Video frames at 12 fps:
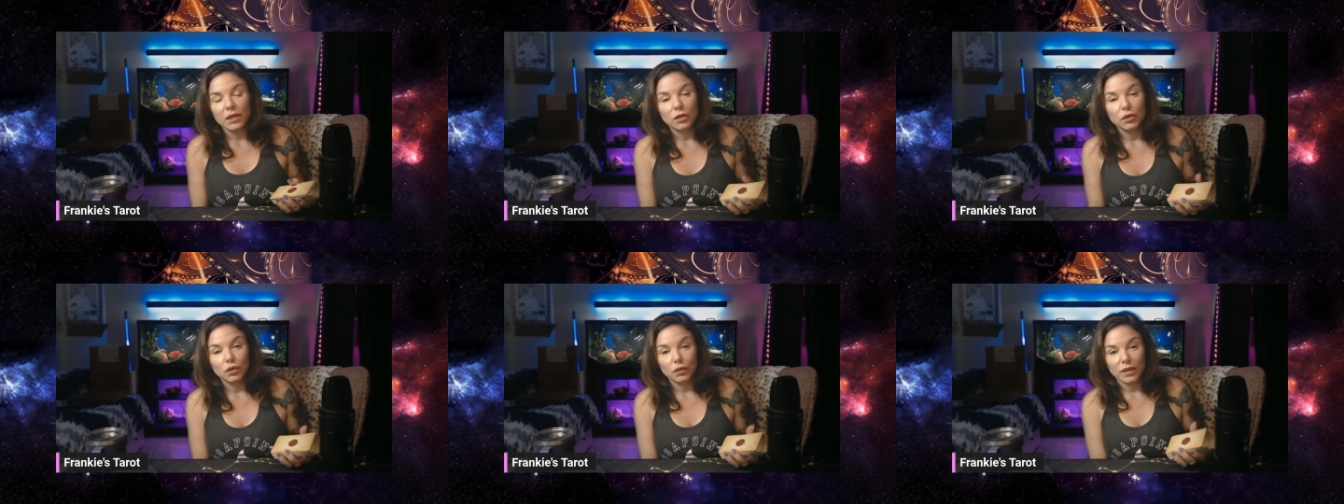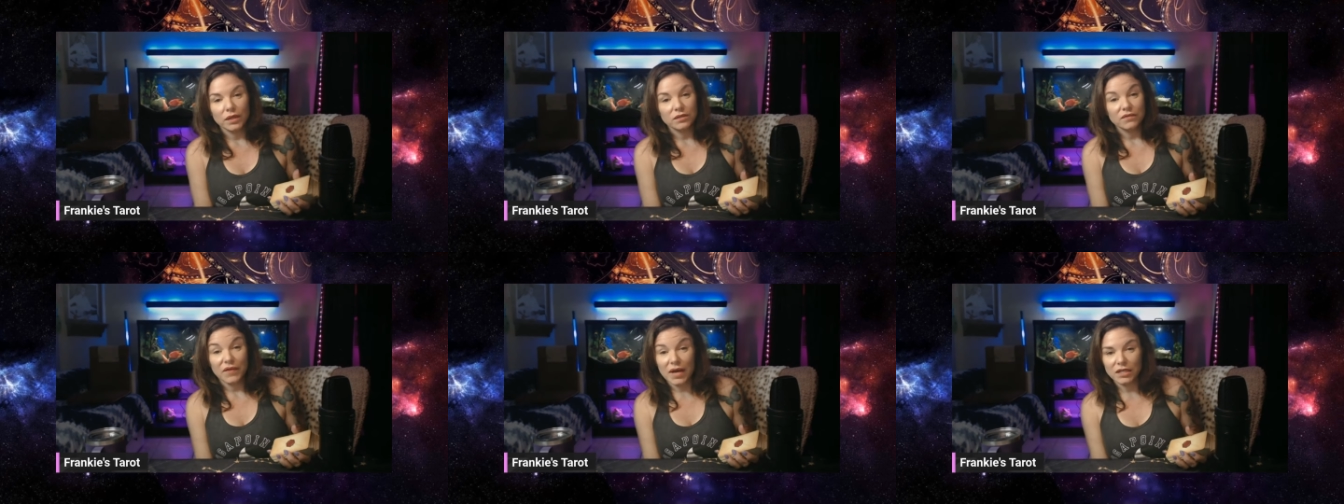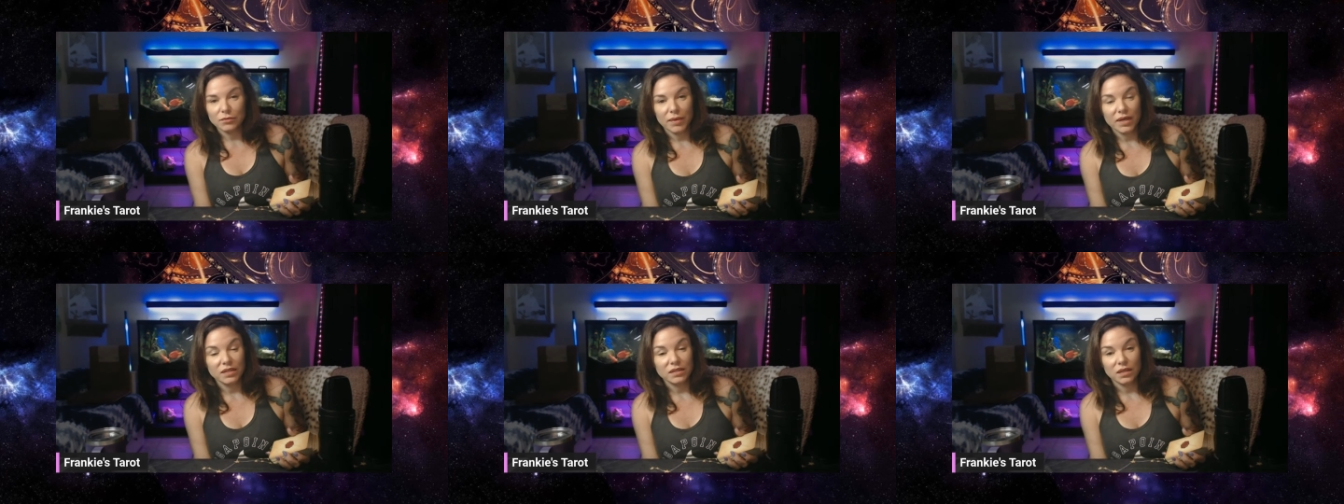who is
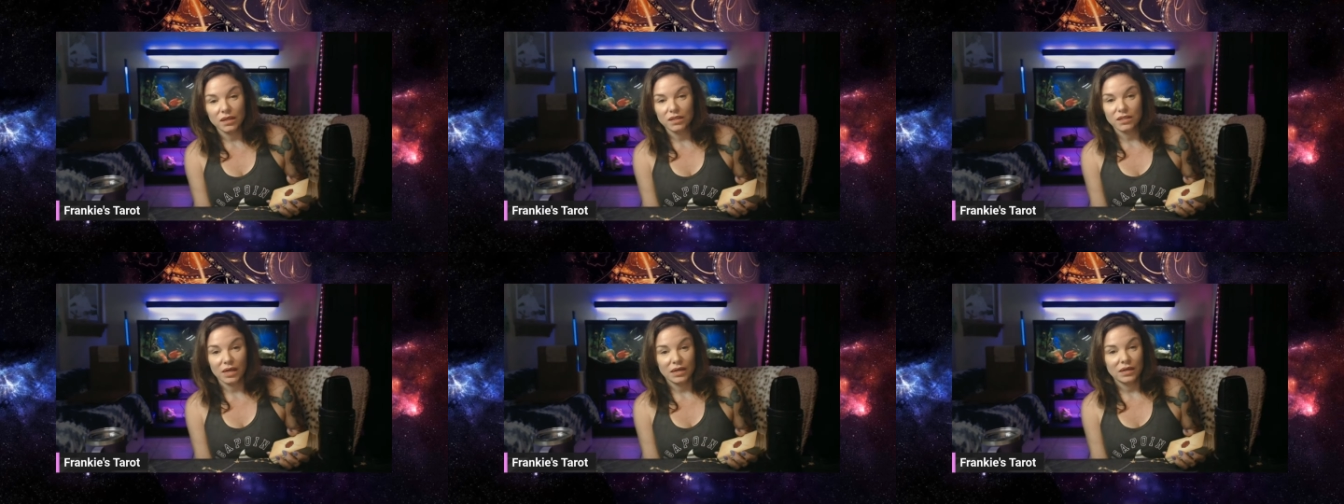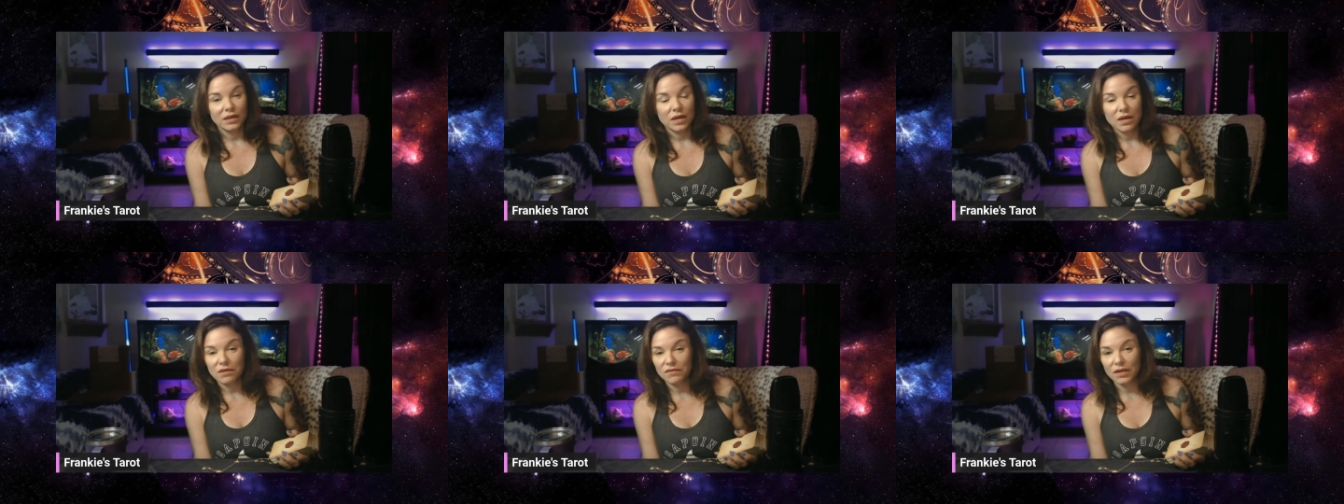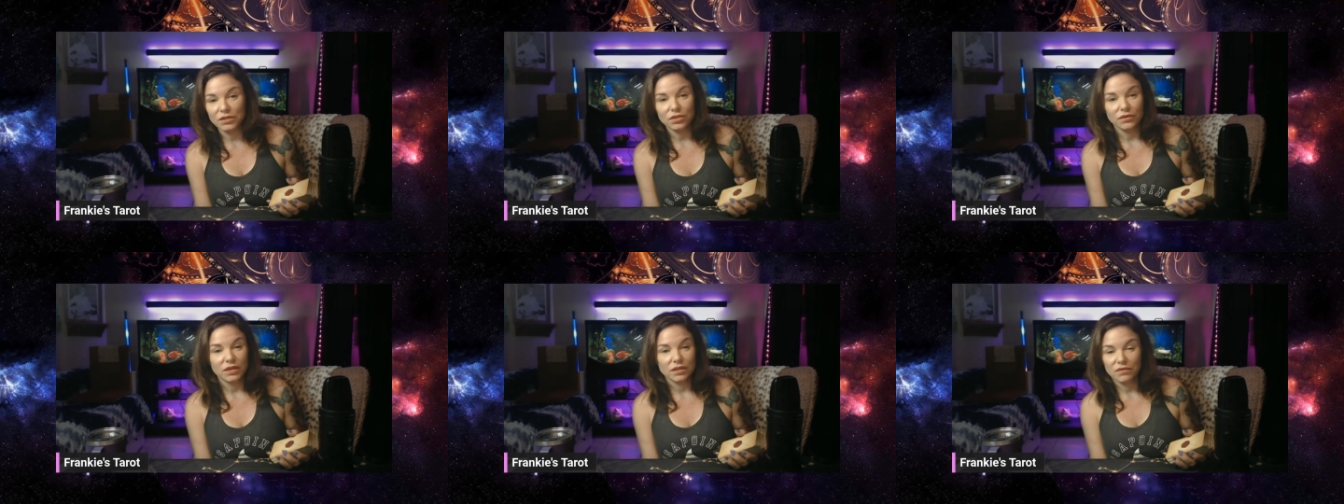fast-paced and excited and
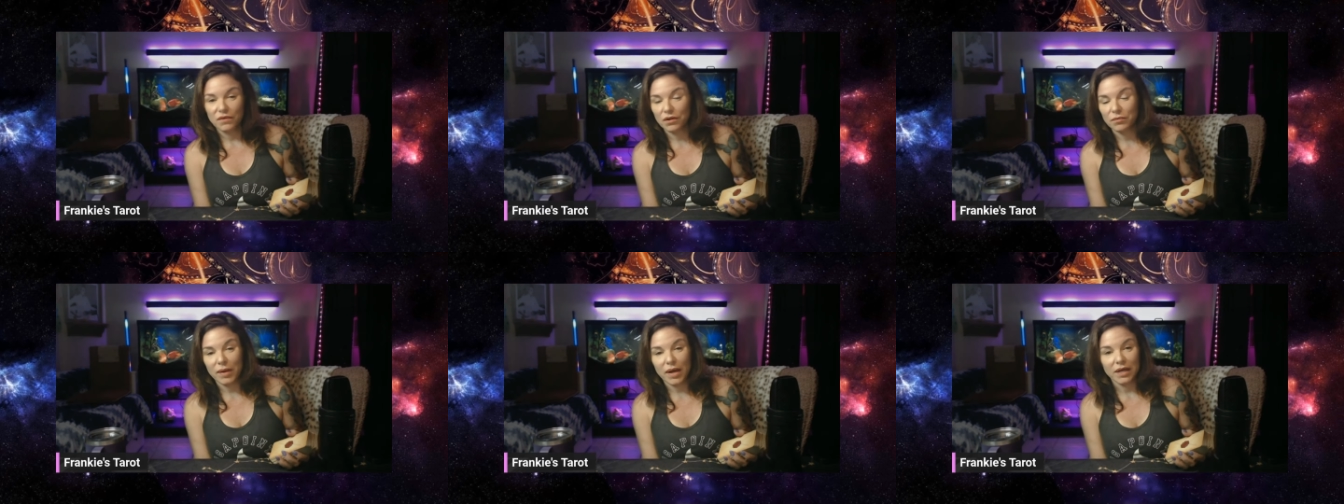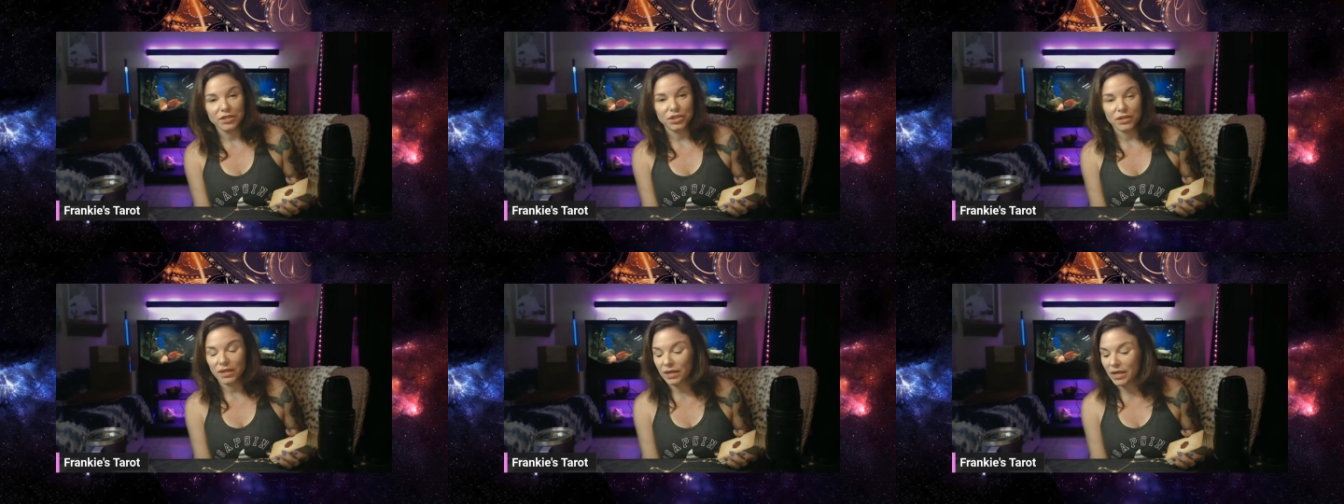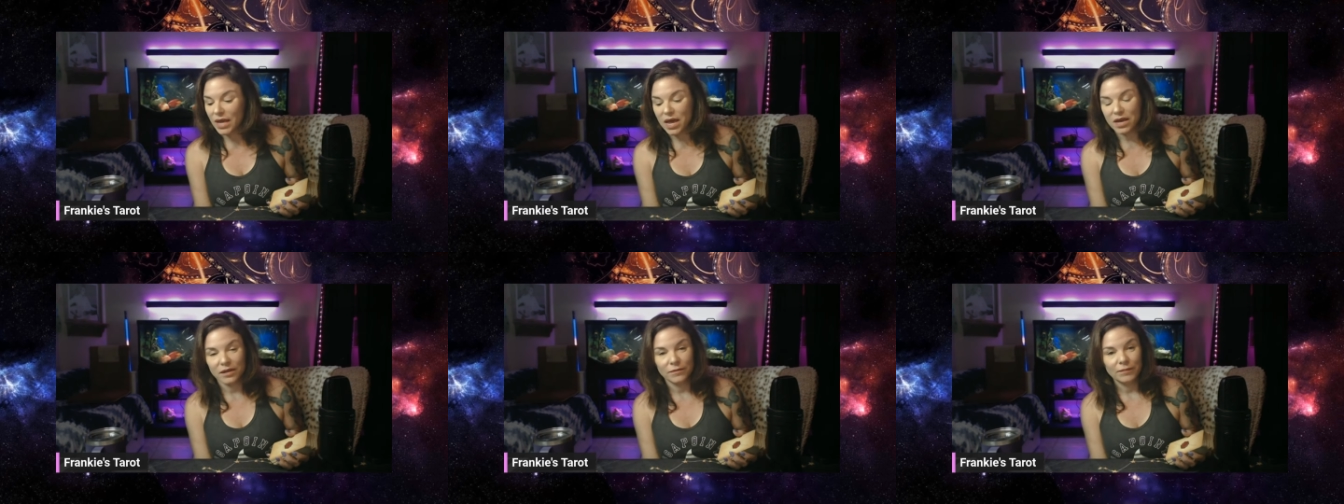adventurous and very passionate
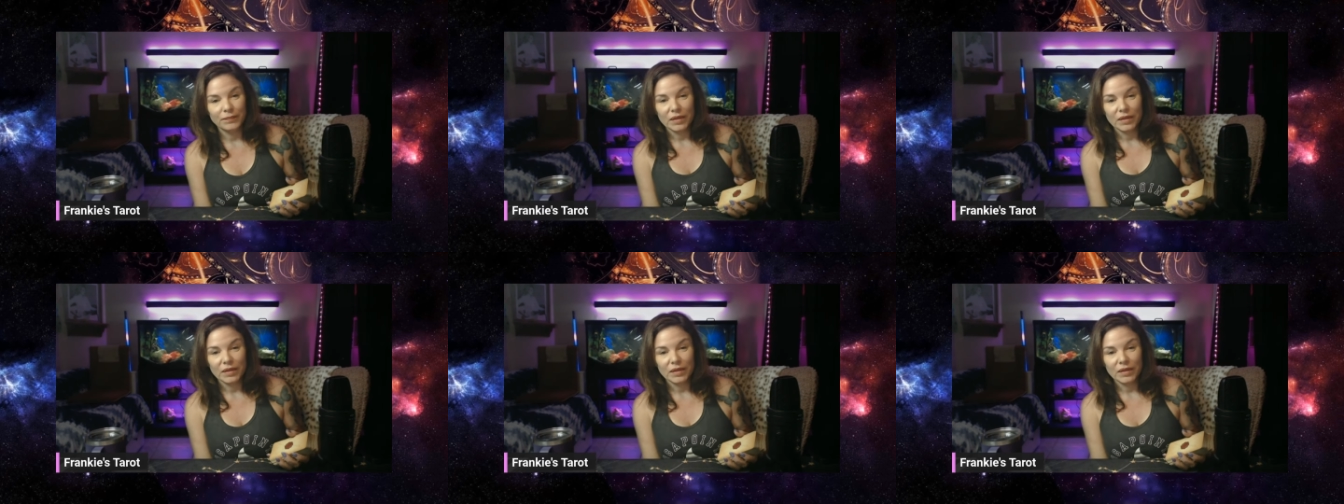and